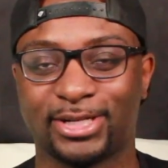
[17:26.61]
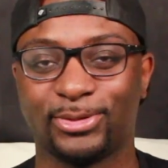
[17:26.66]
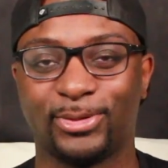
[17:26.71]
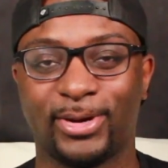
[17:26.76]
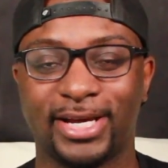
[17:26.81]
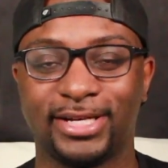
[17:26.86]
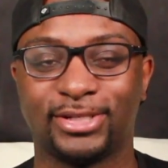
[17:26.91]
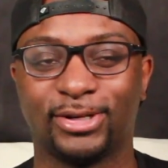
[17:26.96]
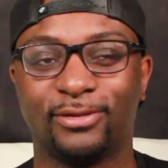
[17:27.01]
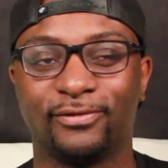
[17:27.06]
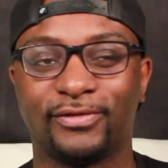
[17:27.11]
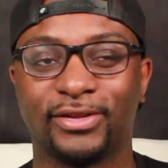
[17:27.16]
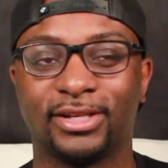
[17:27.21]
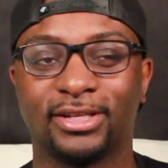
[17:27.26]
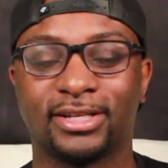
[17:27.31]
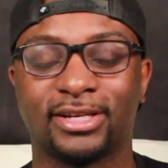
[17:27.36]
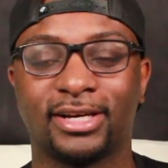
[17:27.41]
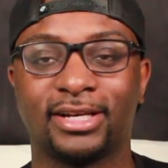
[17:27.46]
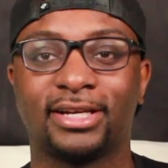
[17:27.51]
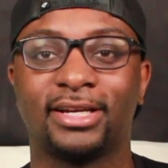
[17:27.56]
No, I don't
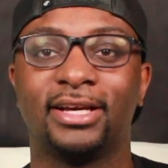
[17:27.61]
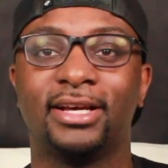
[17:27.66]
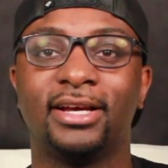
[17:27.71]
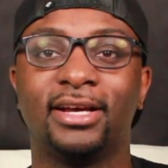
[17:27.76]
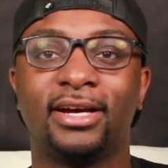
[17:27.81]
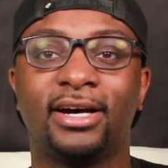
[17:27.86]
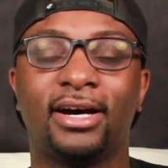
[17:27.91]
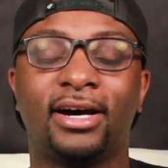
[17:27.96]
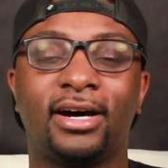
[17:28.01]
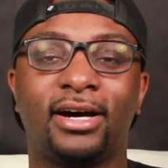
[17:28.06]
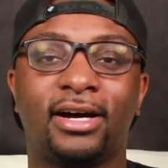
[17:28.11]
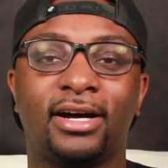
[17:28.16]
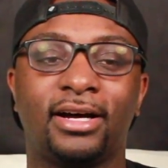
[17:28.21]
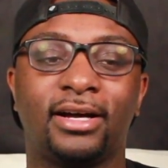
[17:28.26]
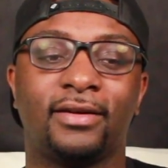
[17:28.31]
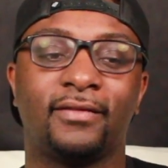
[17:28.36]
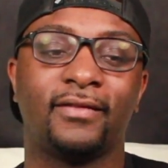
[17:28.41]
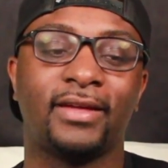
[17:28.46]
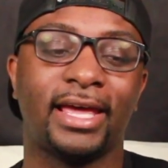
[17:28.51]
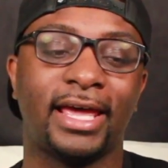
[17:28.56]
feel good.
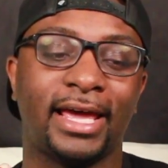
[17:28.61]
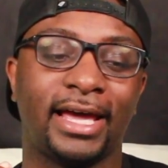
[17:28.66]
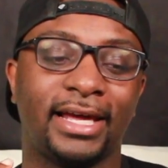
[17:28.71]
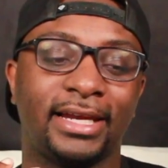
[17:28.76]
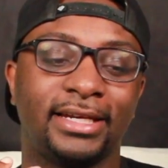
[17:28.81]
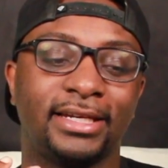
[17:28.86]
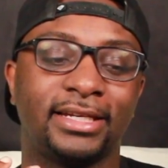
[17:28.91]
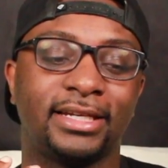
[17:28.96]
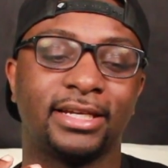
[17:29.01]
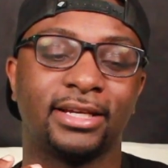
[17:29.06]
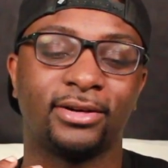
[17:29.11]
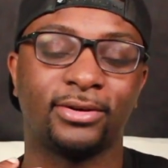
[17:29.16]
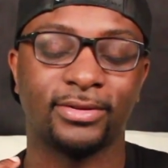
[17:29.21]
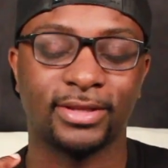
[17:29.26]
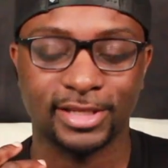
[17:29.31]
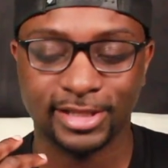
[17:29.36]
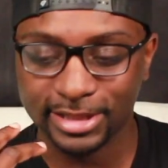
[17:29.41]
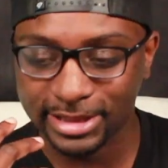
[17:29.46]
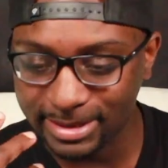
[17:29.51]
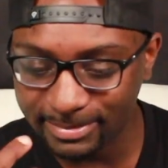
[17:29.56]
And oh,
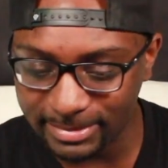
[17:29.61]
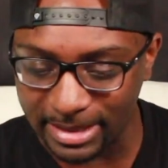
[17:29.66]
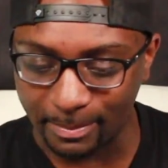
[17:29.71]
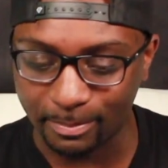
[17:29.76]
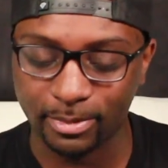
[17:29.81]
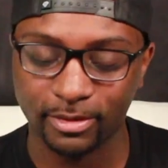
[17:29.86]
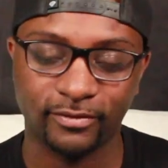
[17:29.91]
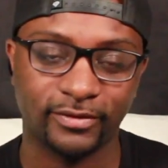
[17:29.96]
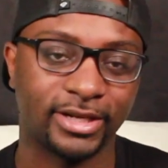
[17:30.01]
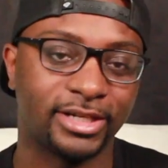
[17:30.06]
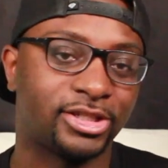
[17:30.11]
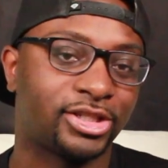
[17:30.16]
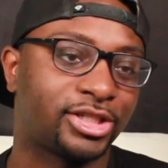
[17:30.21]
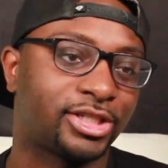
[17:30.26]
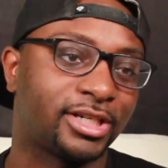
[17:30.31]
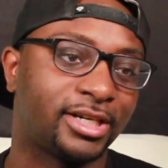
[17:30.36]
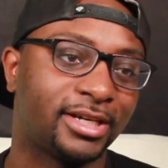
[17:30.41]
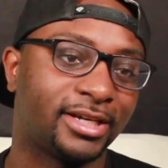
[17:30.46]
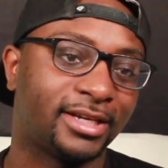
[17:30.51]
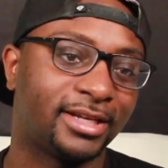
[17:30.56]
the sleep
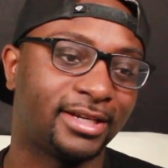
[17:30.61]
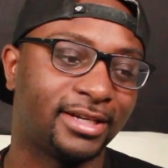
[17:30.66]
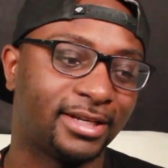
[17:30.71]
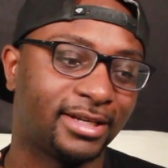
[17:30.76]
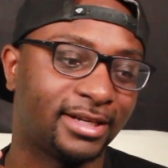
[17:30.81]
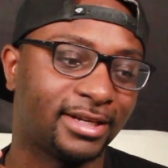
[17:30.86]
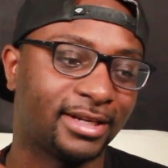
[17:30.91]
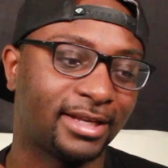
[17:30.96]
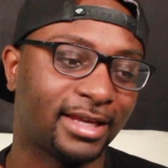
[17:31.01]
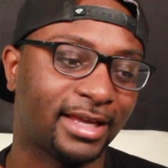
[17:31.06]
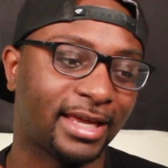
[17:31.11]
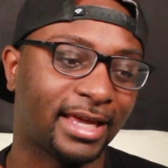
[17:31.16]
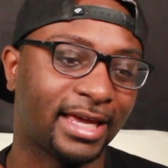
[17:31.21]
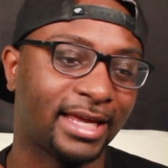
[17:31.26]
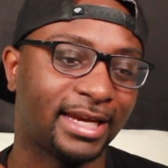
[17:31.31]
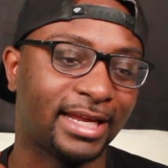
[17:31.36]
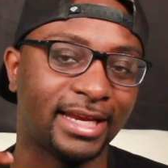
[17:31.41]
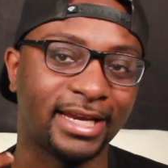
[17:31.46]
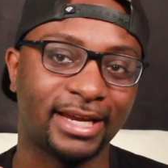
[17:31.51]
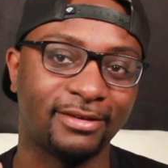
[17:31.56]
deprivation
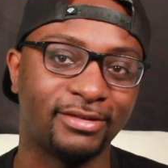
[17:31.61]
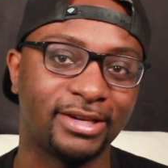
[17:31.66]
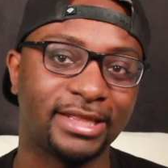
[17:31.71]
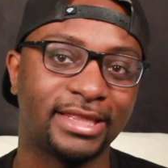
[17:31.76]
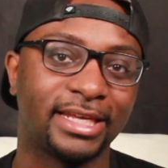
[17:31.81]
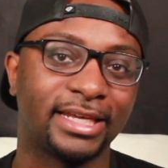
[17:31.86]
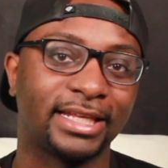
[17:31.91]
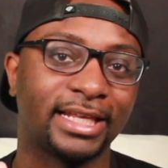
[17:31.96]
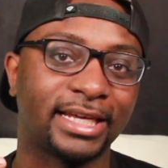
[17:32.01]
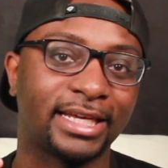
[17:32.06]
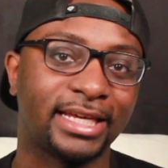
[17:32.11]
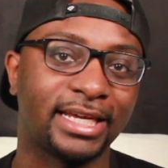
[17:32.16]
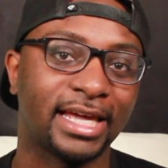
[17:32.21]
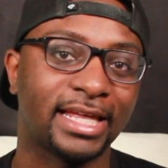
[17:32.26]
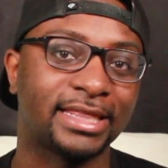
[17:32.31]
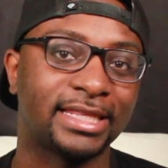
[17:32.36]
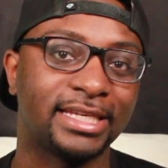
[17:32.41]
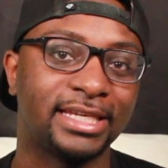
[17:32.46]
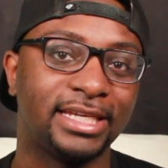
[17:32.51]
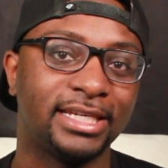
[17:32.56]
and everything. Like,
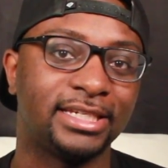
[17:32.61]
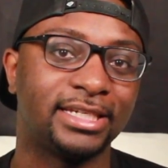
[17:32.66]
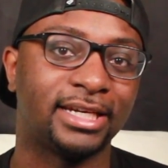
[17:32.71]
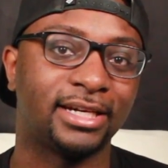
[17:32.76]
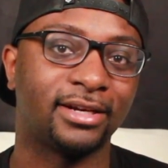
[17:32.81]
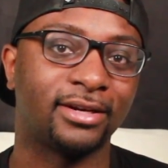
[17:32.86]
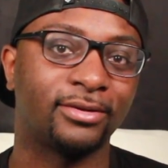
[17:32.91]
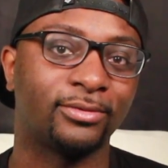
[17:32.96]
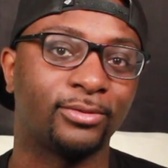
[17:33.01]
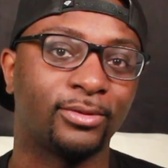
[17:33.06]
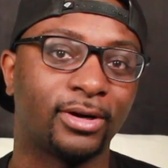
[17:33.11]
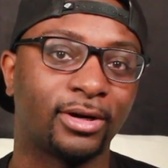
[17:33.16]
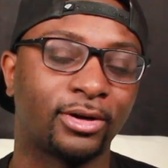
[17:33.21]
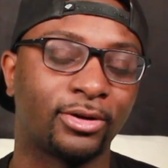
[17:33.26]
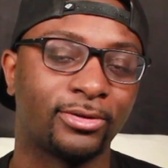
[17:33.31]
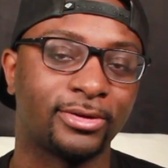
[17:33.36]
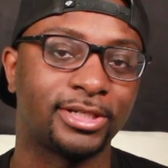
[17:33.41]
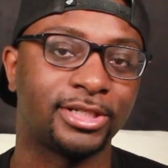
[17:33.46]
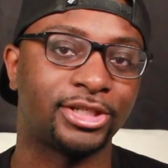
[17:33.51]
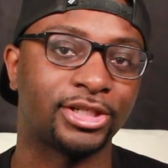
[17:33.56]
I think he did a
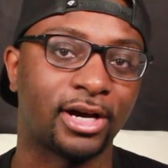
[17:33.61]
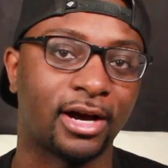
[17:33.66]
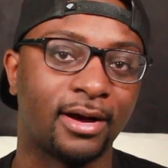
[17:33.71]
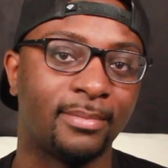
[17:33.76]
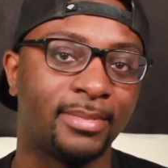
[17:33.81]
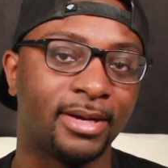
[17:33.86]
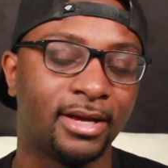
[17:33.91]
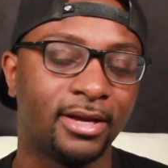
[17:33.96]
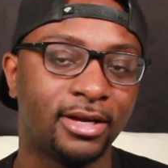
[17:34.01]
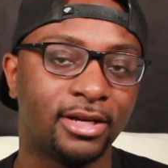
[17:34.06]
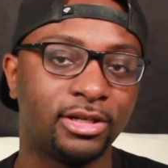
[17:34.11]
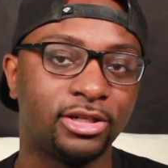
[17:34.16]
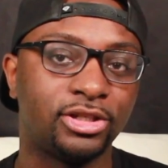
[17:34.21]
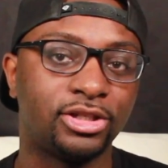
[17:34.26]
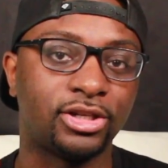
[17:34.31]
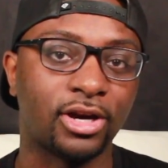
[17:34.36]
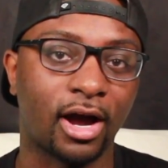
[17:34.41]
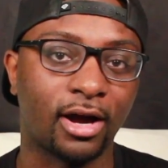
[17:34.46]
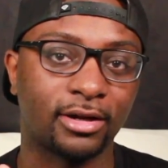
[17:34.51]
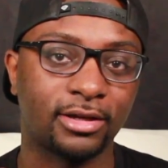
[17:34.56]
good job
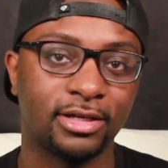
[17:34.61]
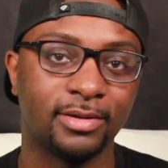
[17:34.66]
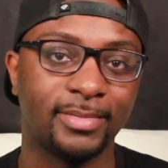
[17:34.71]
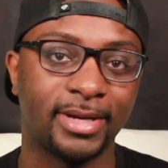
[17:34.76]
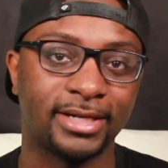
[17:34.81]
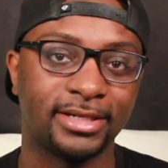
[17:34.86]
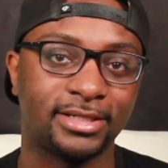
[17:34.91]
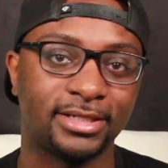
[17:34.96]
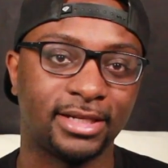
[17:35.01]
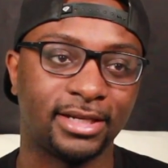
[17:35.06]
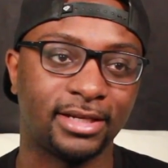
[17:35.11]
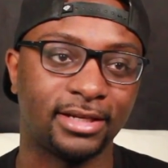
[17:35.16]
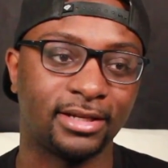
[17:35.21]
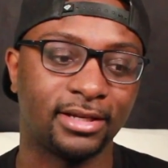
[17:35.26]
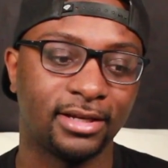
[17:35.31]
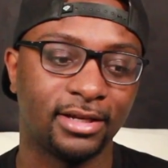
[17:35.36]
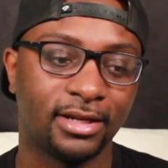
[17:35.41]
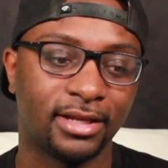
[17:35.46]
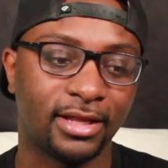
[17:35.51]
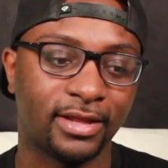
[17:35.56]

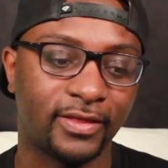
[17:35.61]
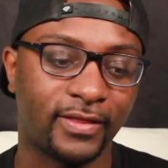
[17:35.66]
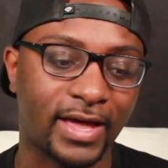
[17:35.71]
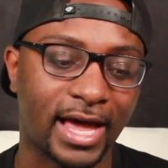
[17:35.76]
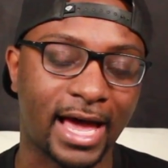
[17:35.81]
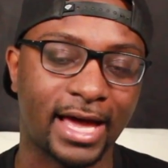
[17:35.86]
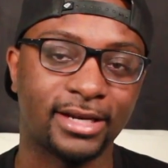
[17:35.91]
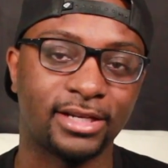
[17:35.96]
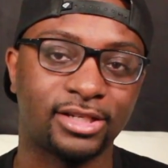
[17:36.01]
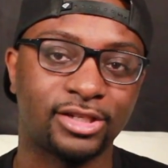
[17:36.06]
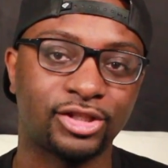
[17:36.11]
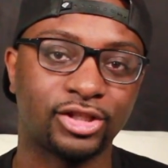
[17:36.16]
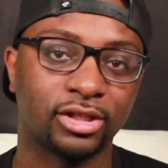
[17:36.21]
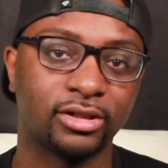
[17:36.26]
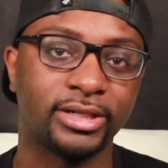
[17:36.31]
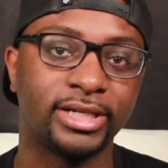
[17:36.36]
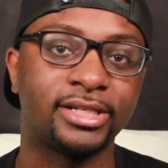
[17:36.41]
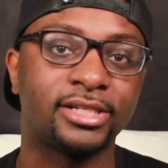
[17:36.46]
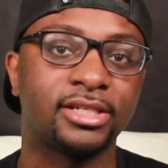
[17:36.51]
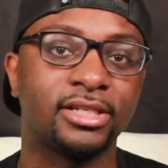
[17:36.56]
documenting that.
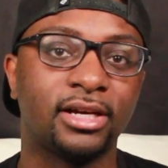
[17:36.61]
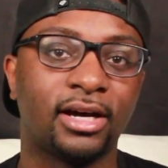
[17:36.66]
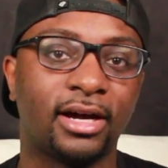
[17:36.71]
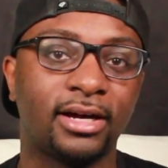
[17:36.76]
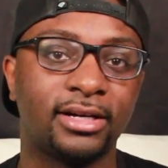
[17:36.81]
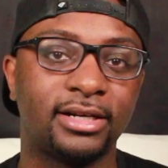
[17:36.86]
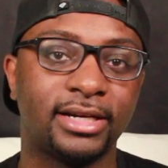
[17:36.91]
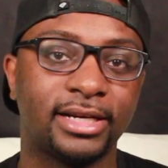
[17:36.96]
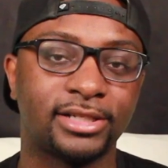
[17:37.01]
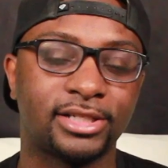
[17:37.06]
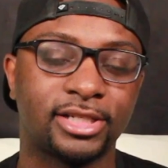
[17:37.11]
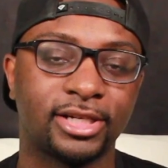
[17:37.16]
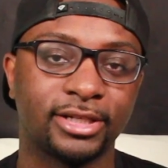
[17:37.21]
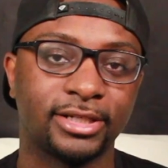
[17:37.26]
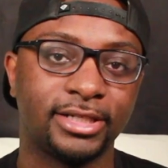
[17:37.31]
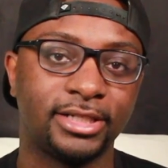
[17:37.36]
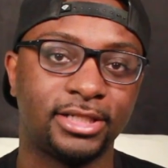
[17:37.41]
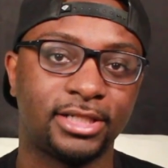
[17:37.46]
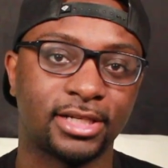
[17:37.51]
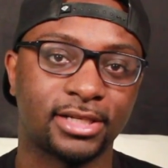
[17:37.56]
So it's not
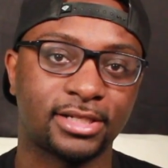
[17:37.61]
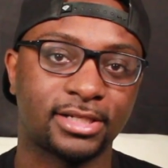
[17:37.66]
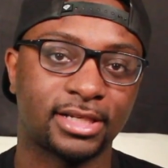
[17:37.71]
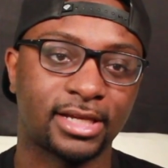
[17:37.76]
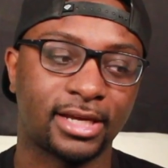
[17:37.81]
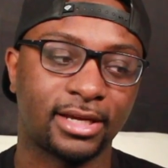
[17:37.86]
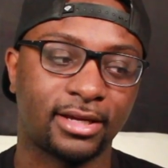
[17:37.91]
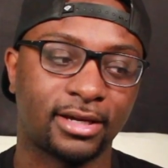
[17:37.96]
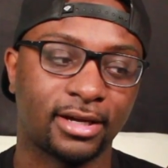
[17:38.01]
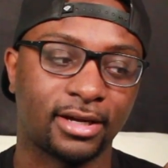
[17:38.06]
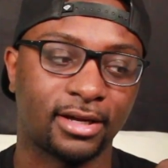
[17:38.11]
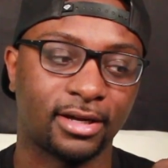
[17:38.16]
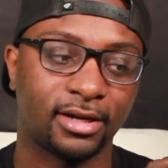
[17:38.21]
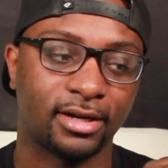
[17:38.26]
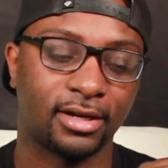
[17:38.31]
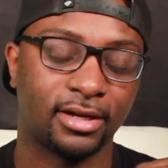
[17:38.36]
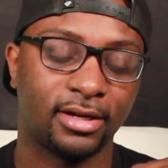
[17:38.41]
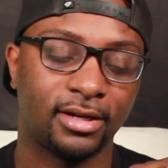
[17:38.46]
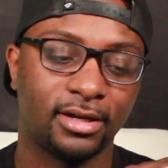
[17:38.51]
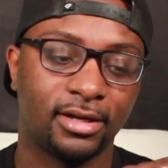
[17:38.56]
necessarily just like
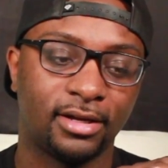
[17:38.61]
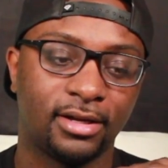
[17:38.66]
a